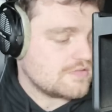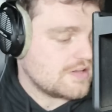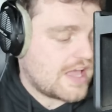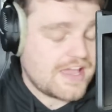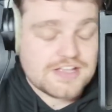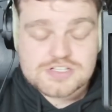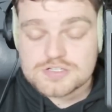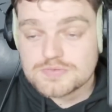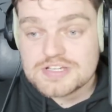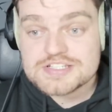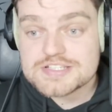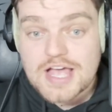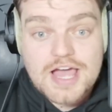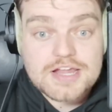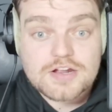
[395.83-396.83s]
Angel
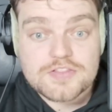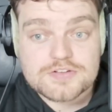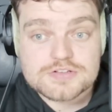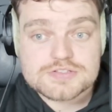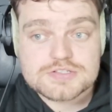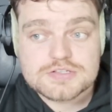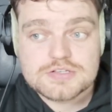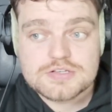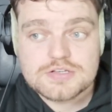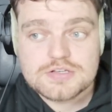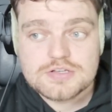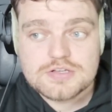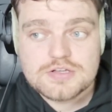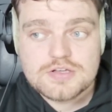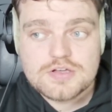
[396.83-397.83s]
Reese and others.
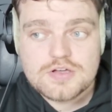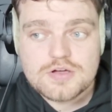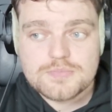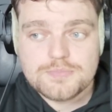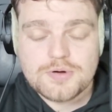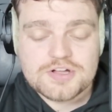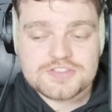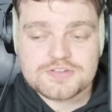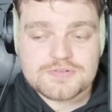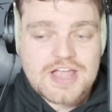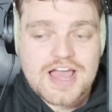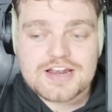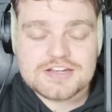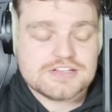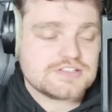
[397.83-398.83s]
But the
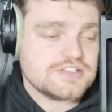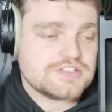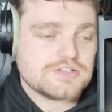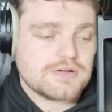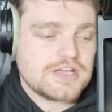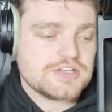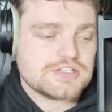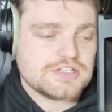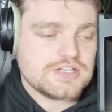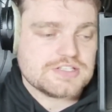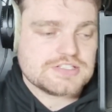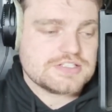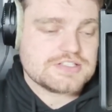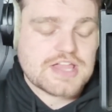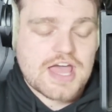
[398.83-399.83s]
reality of the situation
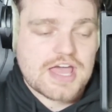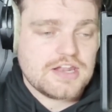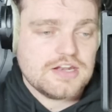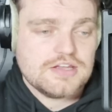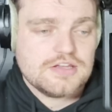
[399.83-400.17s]
is that